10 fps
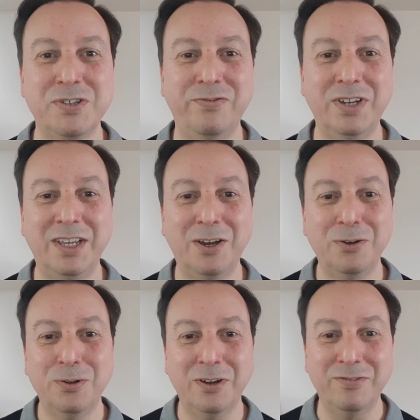
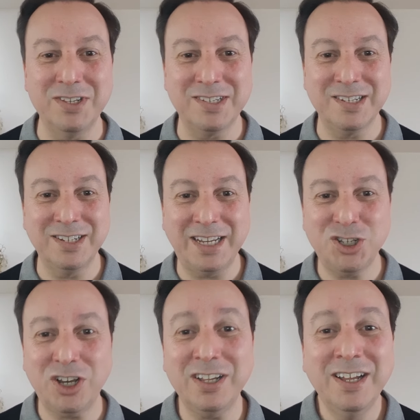video of this
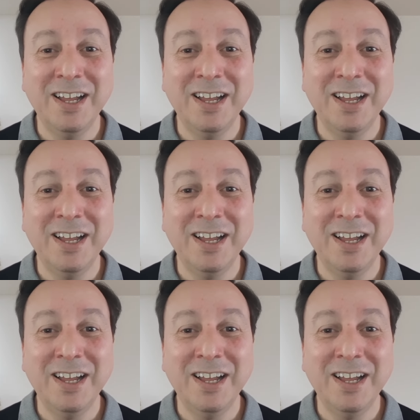nature.